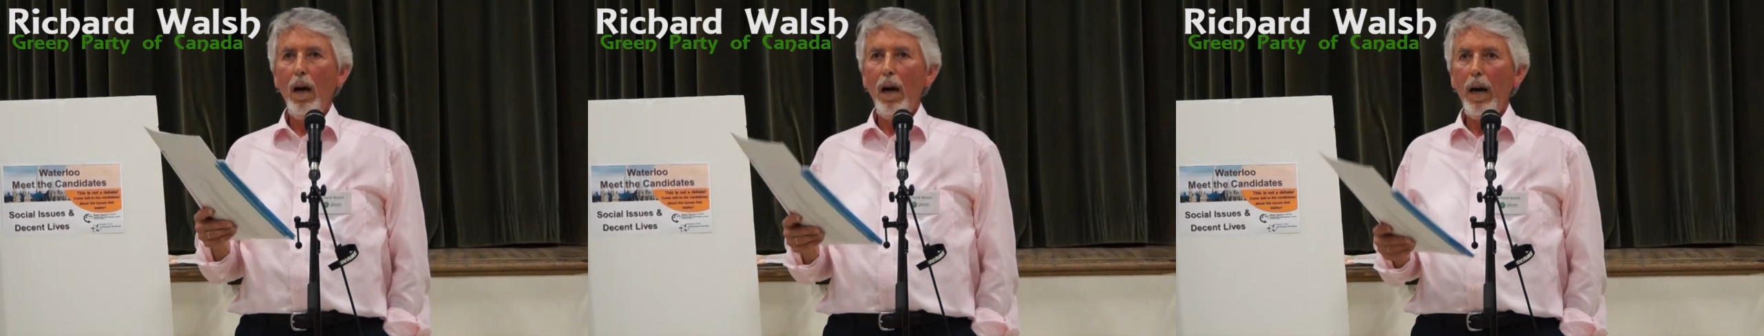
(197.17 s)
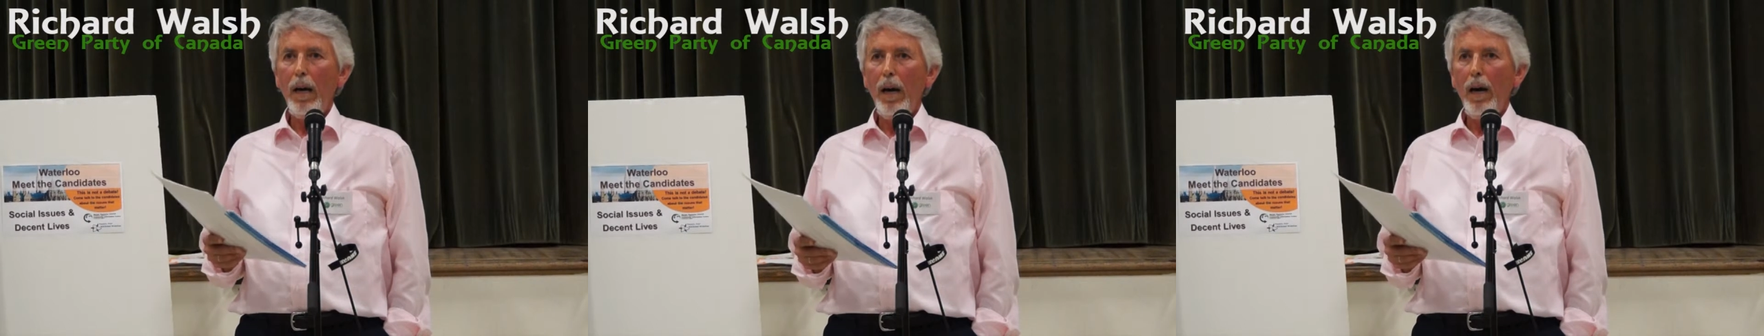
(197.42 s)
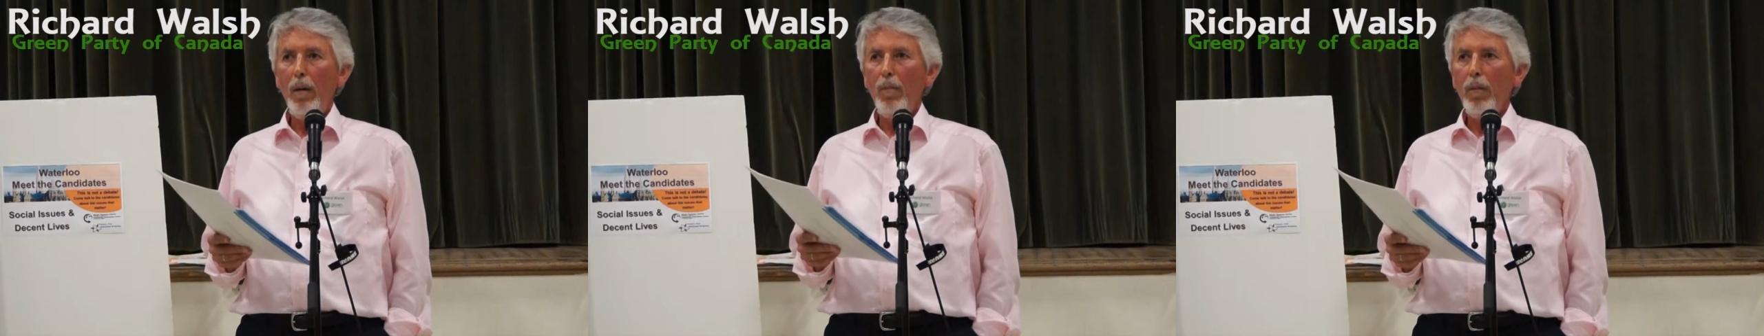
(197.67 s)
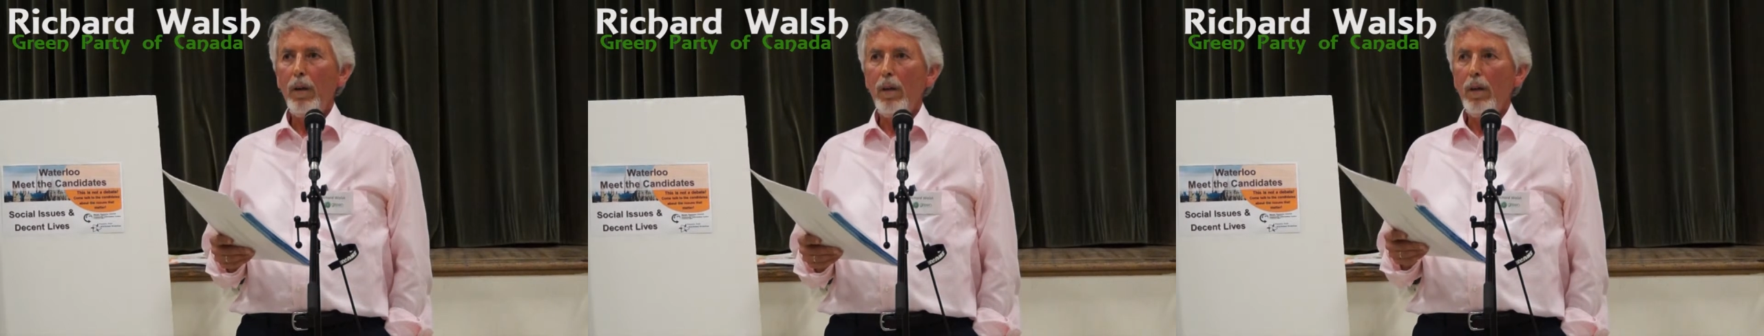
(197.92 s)
I
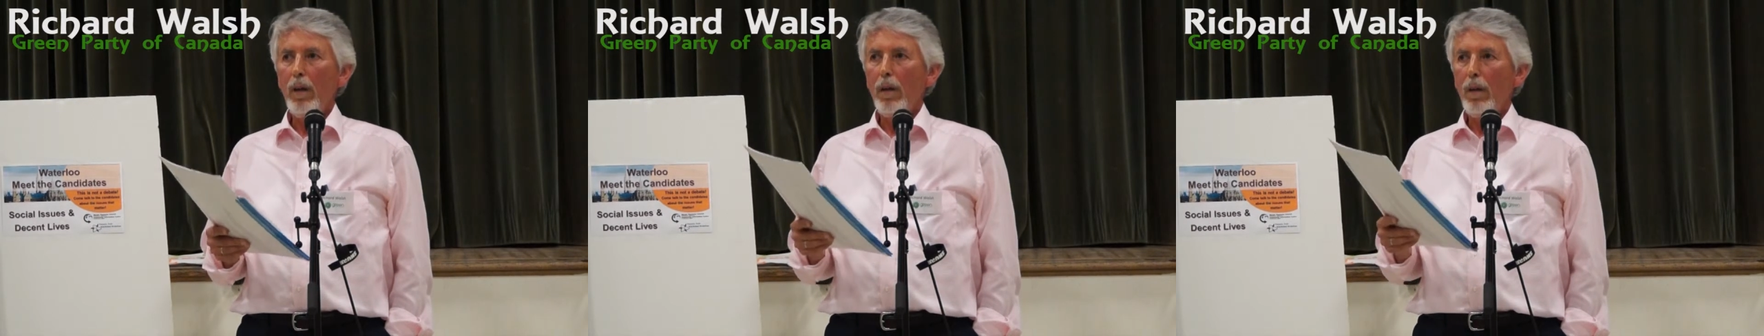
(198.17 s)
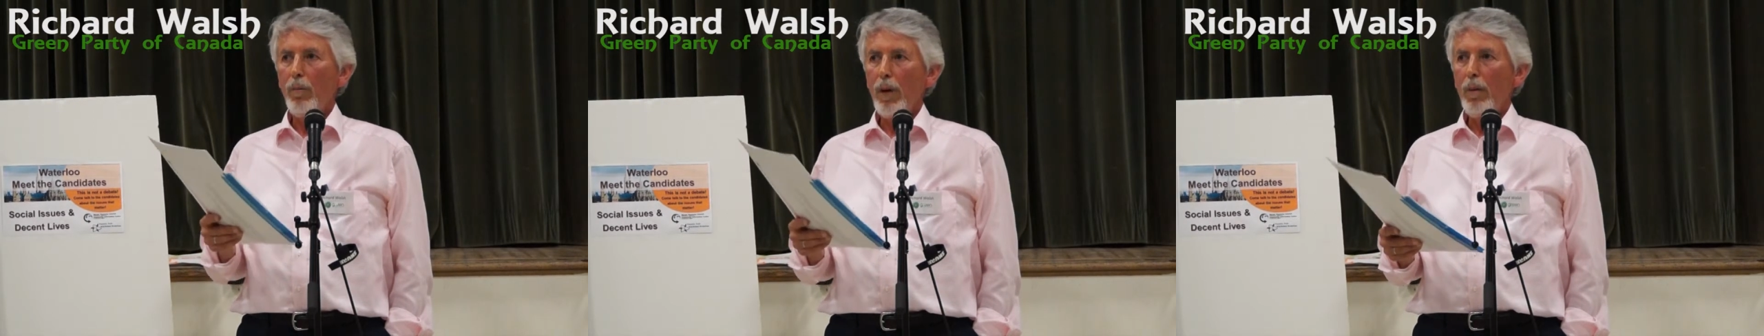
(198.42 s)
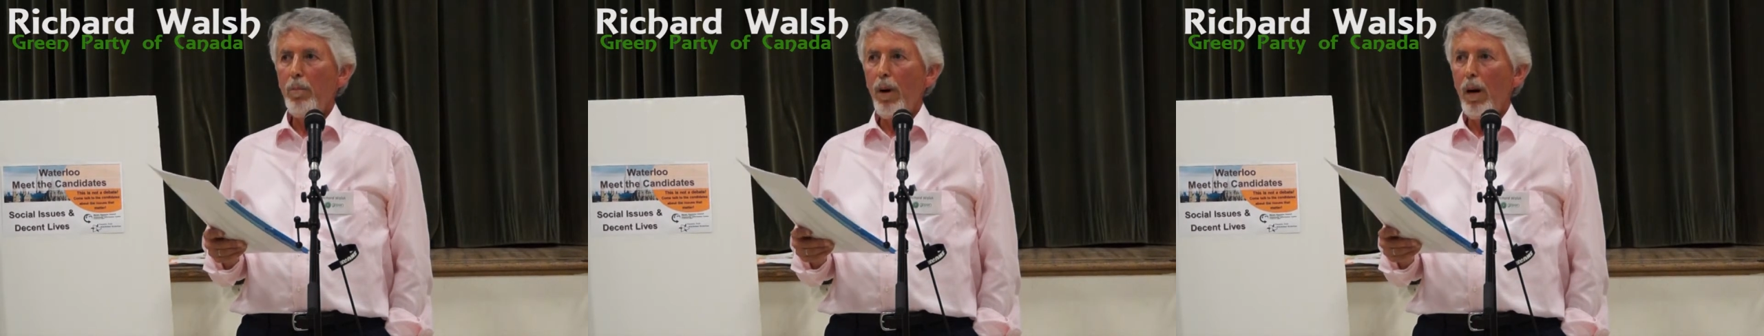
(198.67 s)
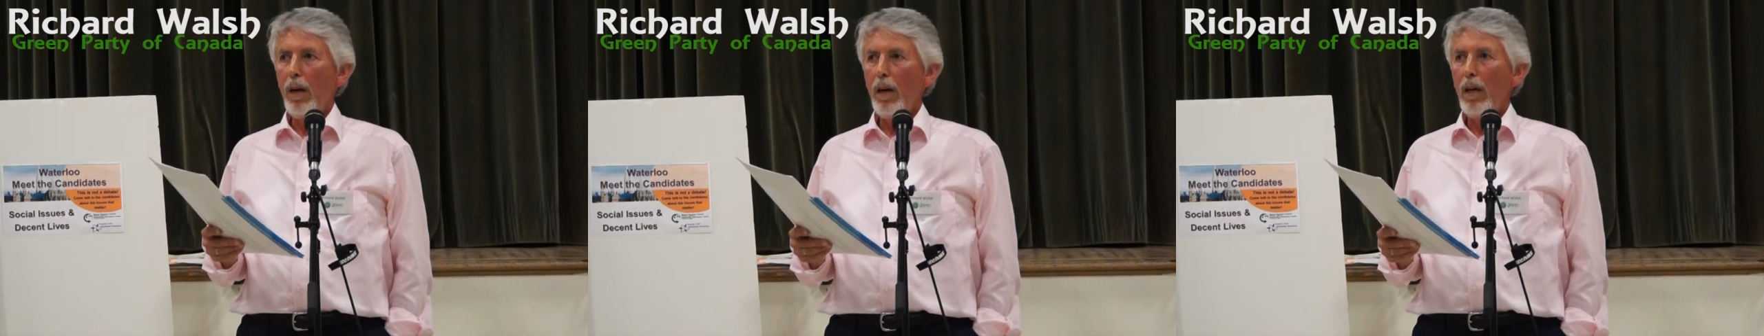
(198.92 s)
am the Green
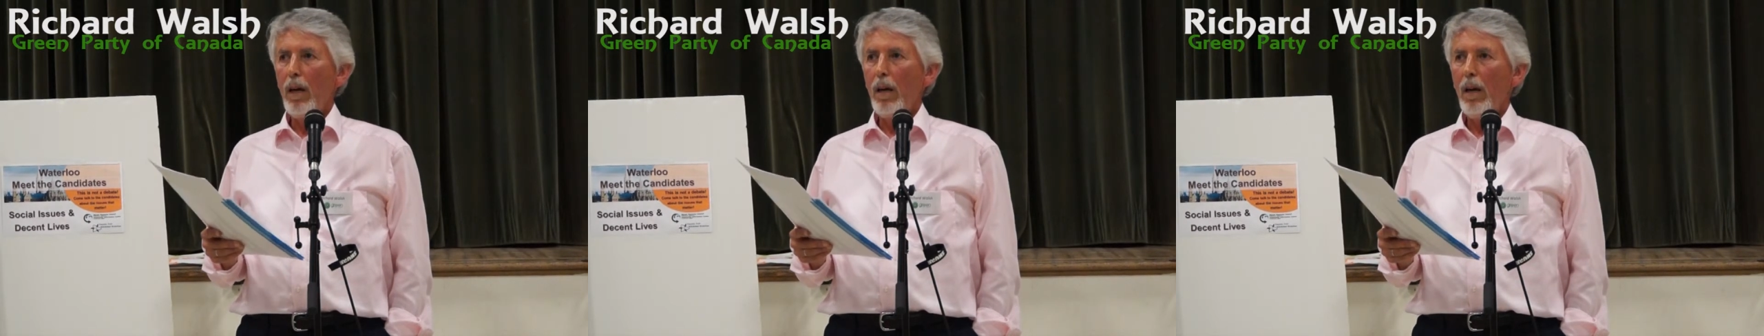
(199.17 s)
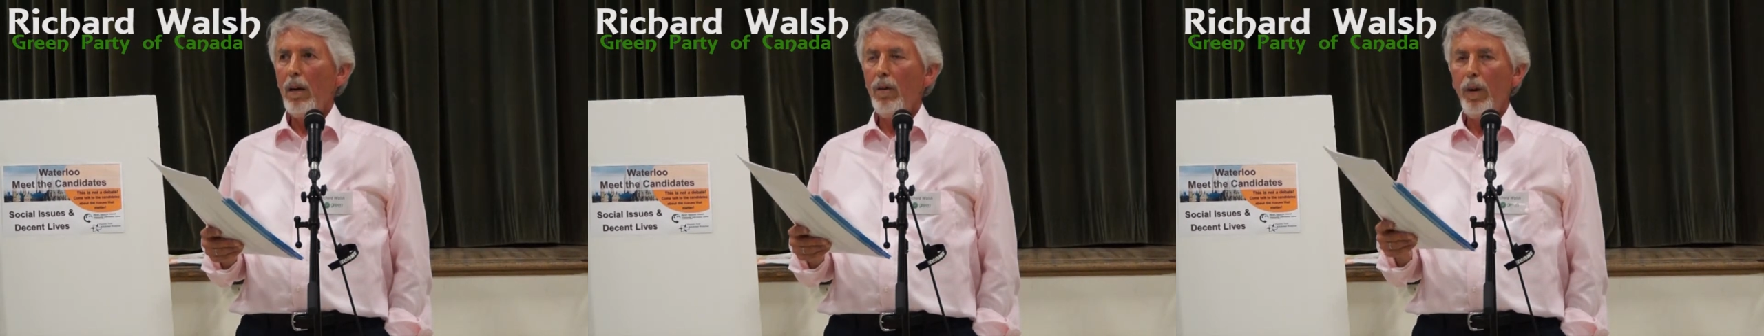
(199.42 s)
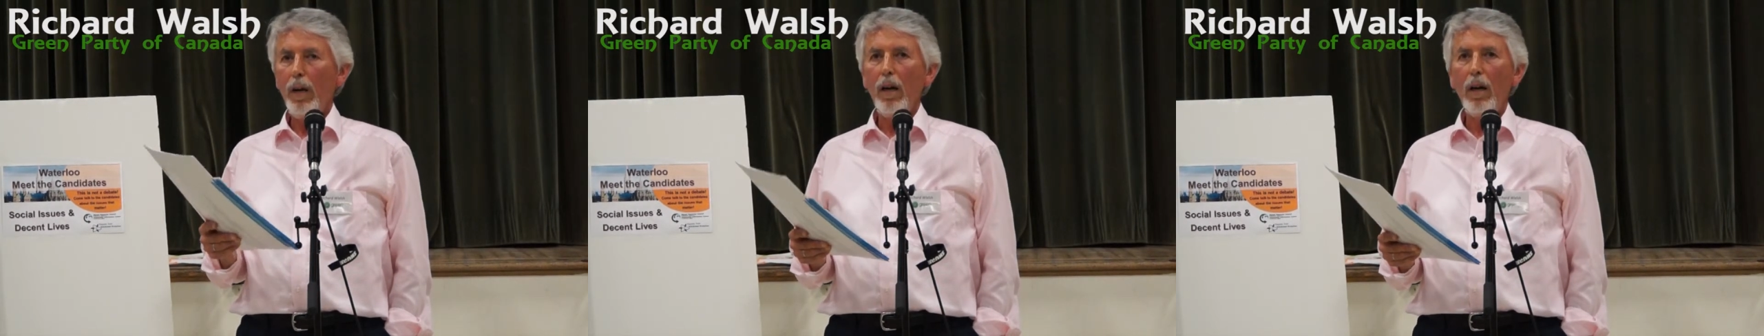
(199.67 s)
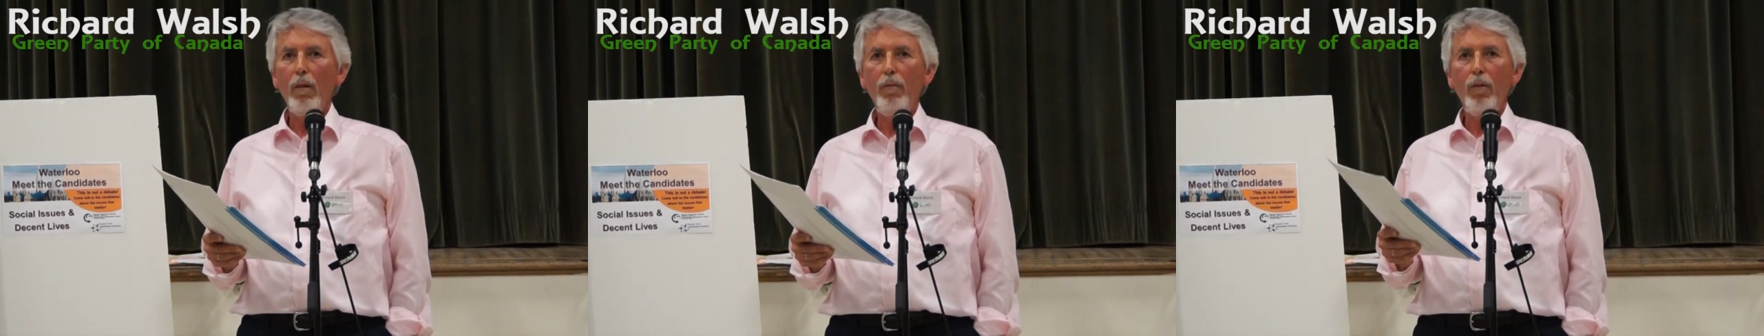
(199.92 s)
Party critic